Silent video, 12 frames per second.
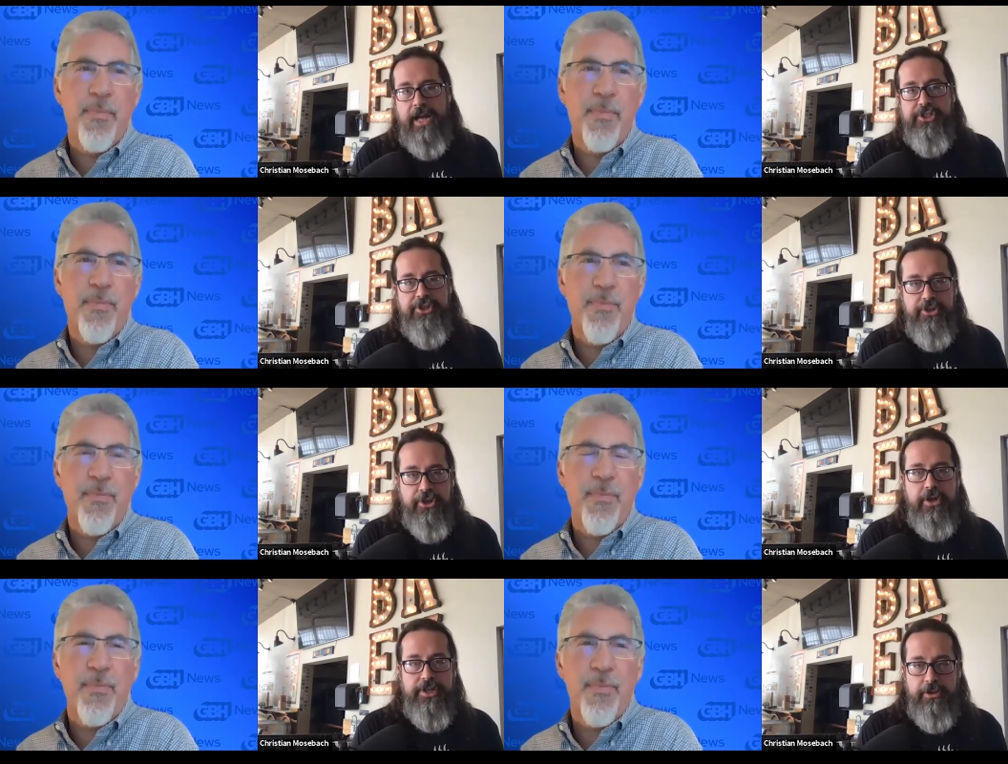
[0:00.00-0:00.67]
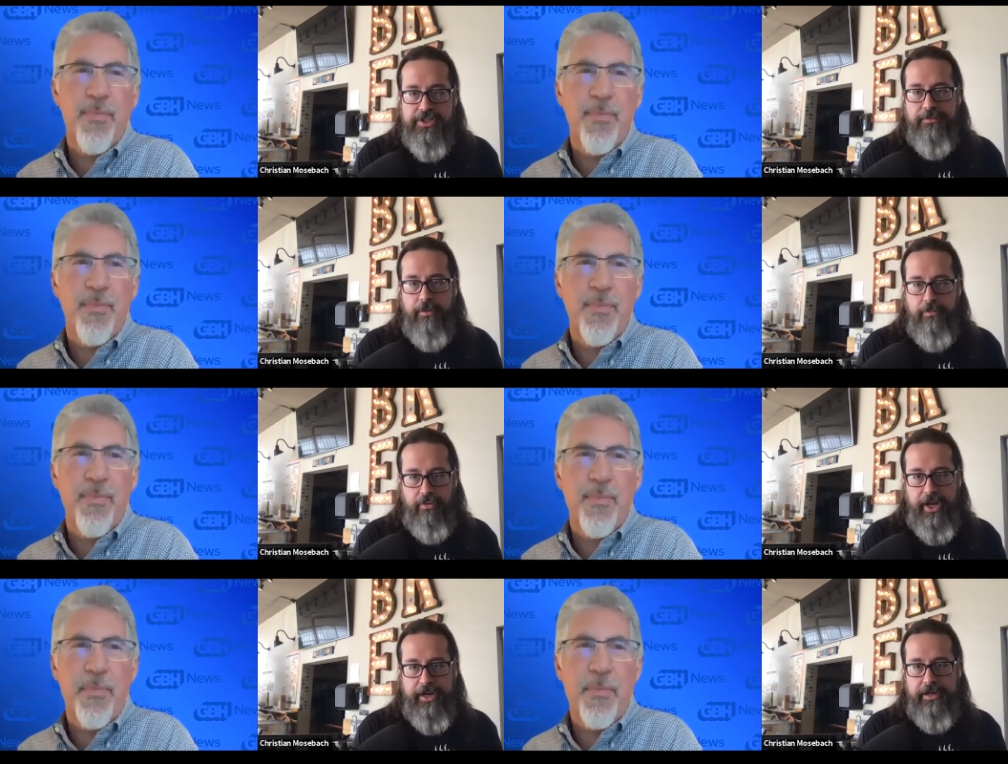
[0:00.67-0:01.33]
Speaker 1: I do imagine you
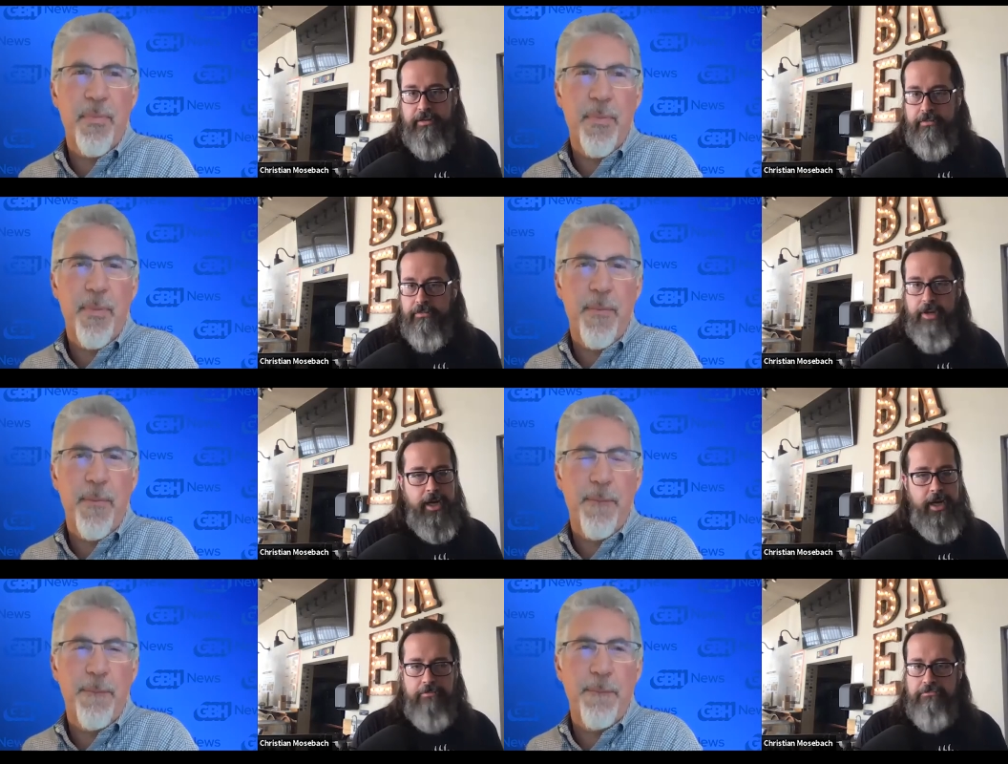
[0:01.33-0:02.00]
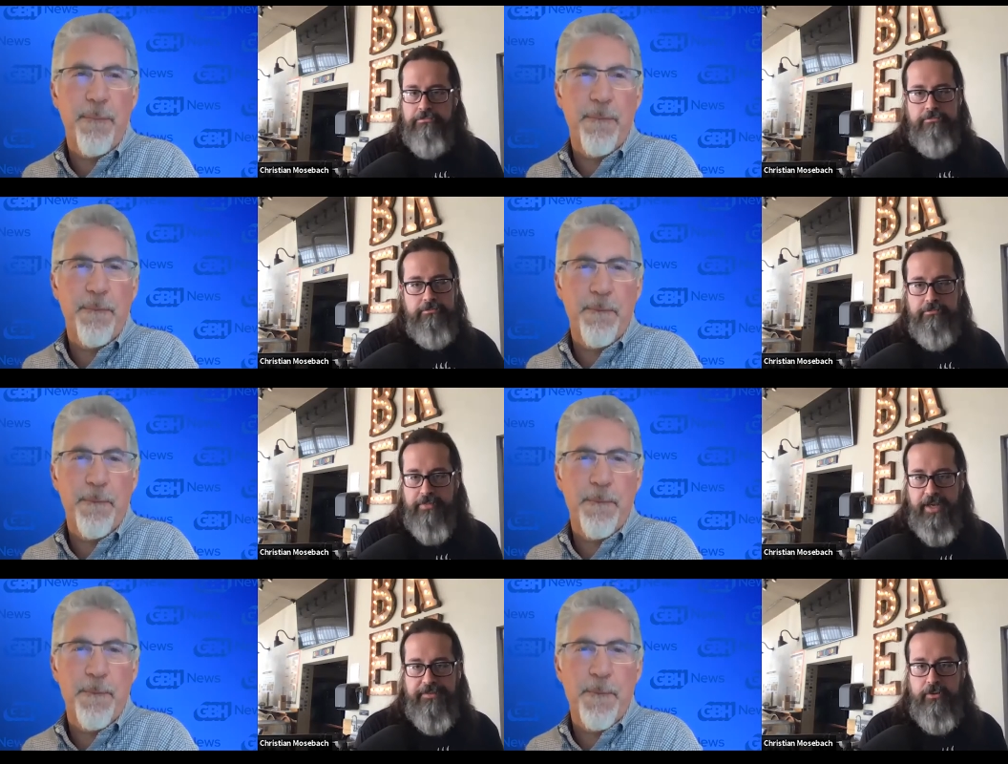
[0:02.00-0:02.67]
could use it for bread
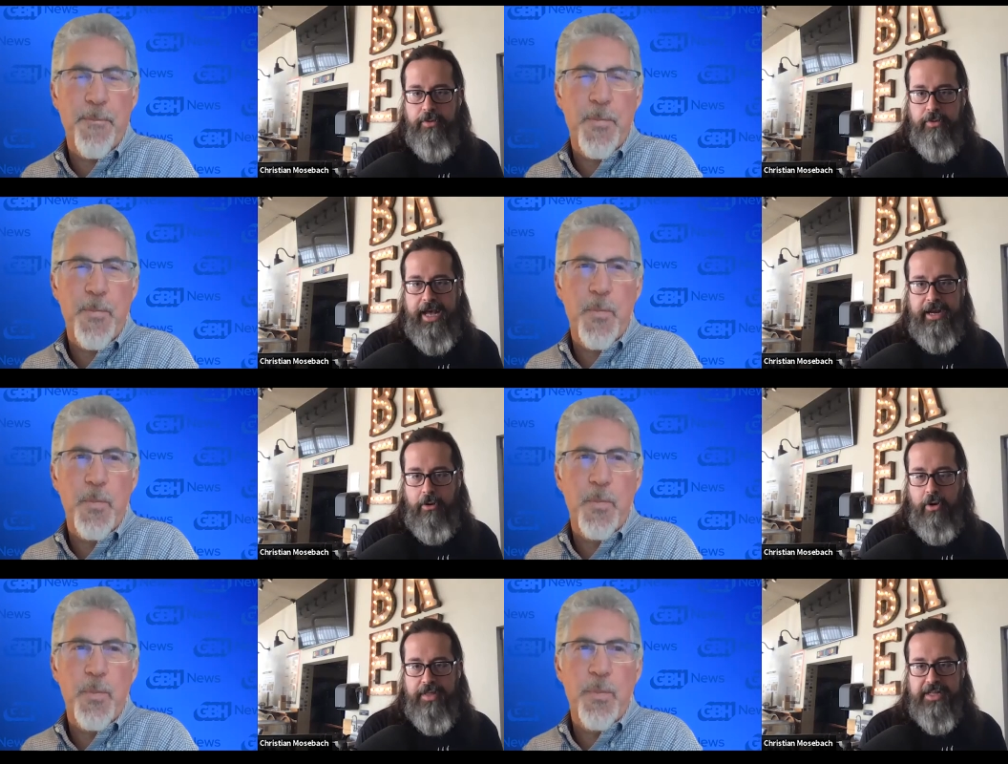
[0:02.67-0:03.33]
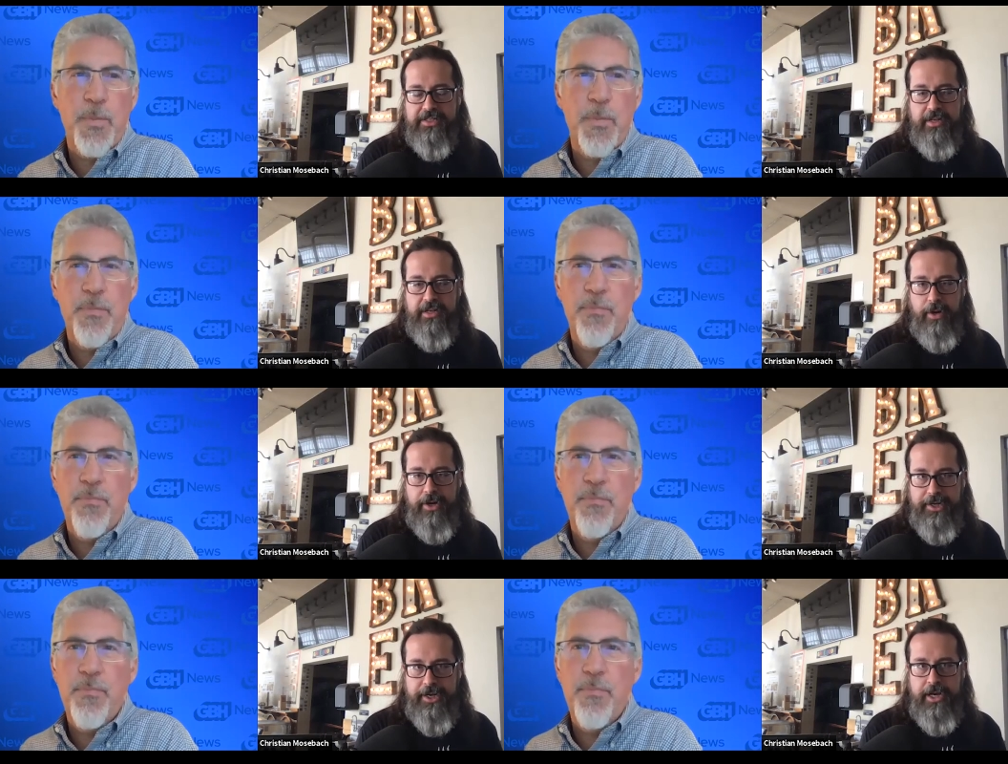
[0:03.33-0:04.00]
um, if you had
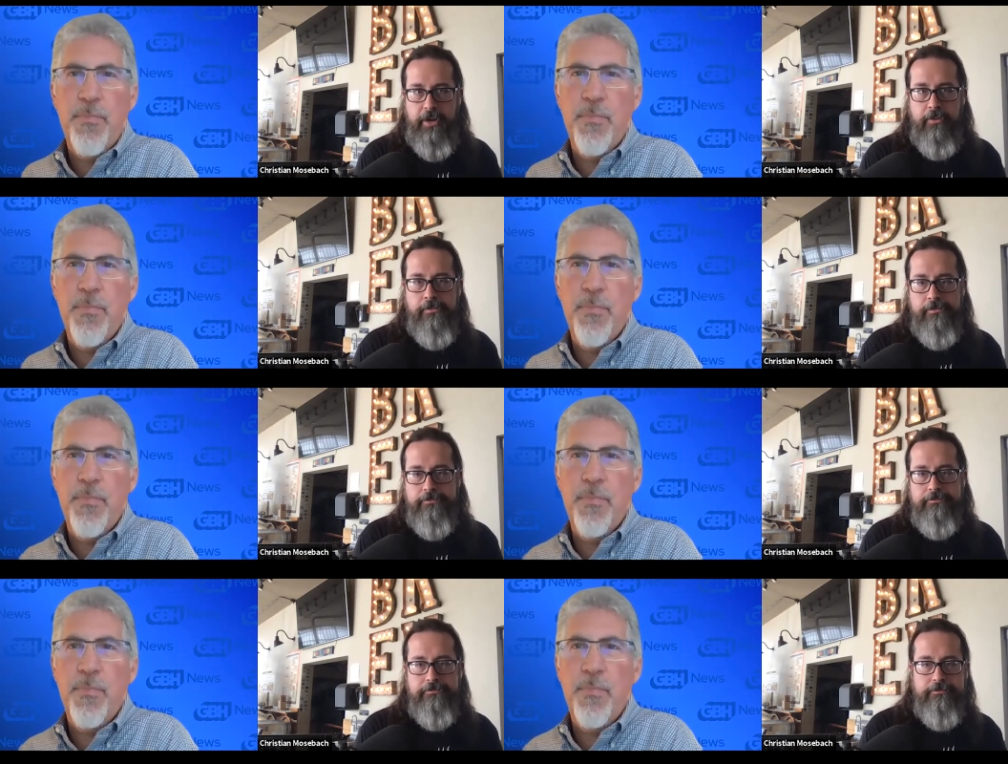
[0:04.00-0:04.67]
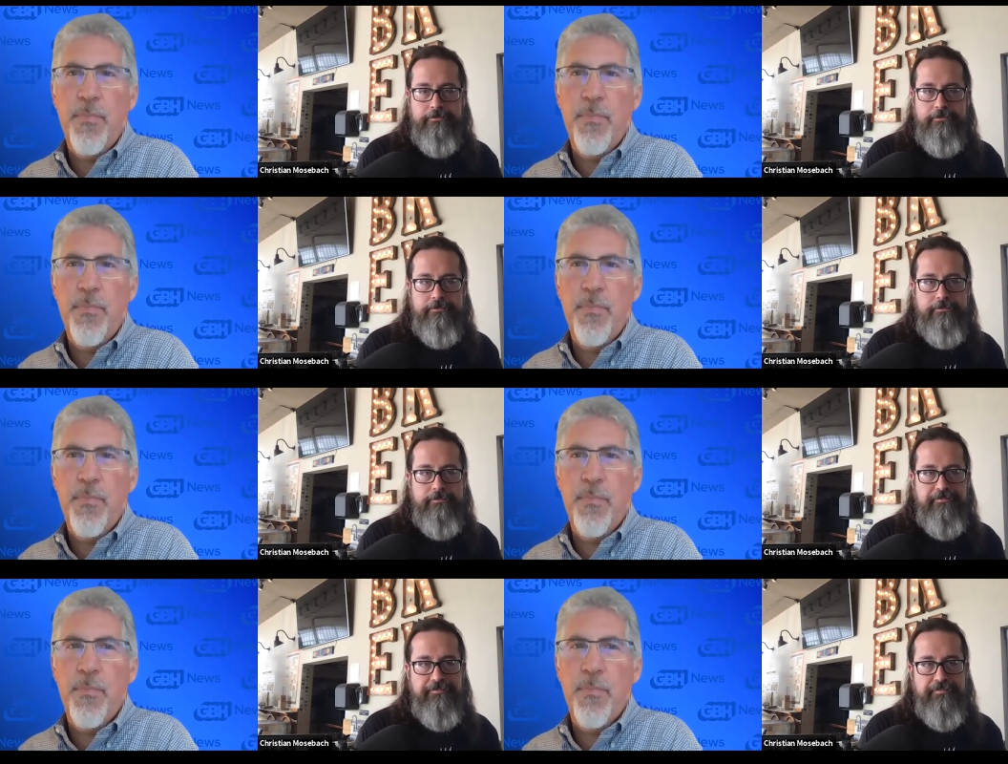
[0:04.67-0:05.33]
all that stuff ready to go.
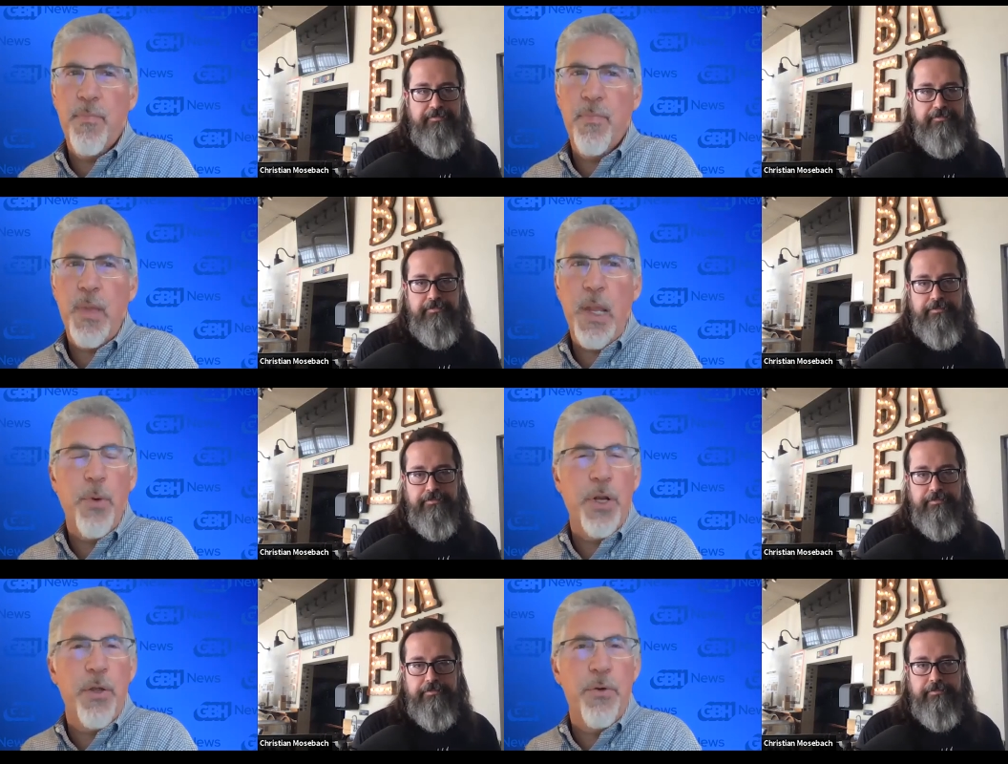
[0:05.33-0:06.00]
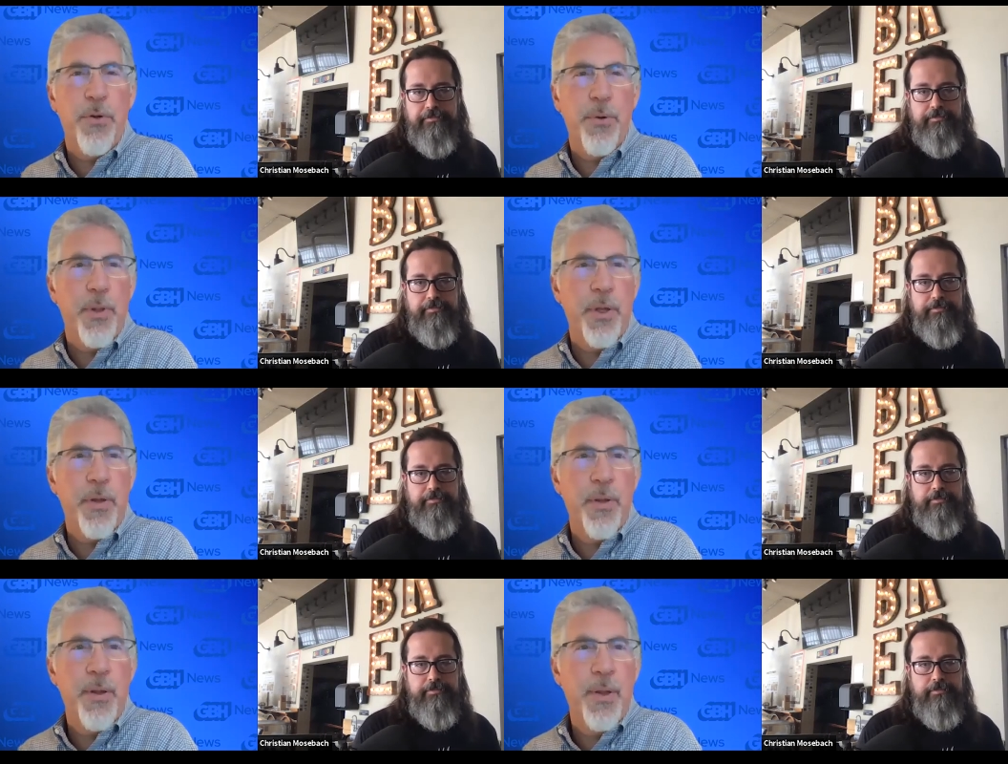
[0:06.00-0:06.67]
Speaker 2: What do you do with
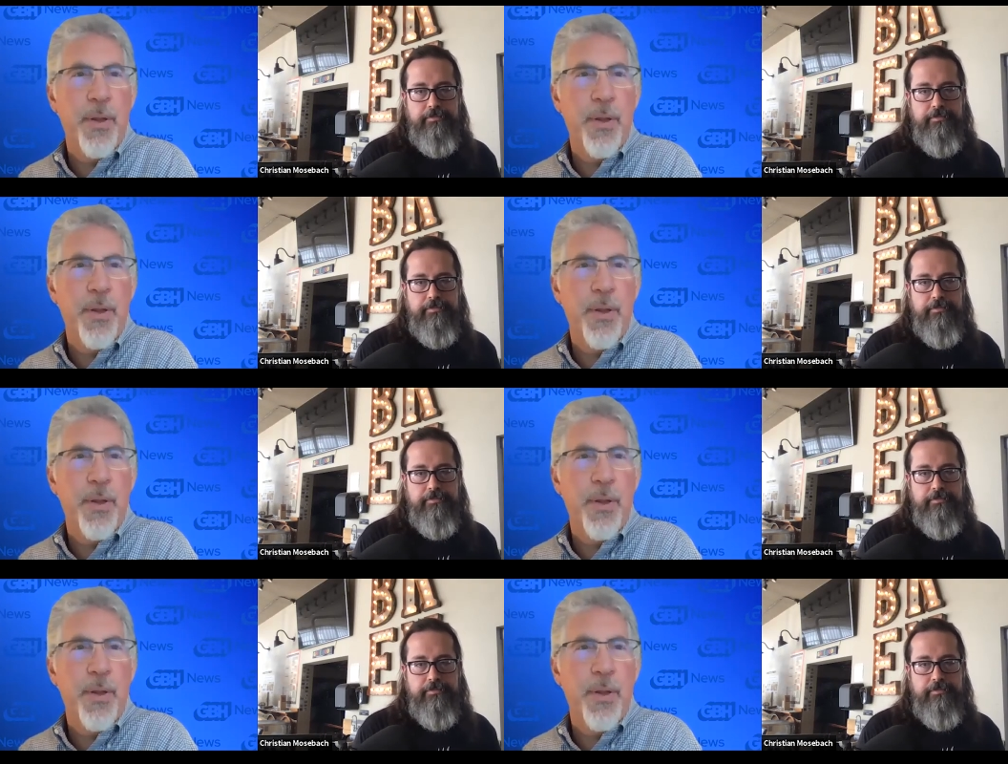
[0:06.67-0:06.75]
it?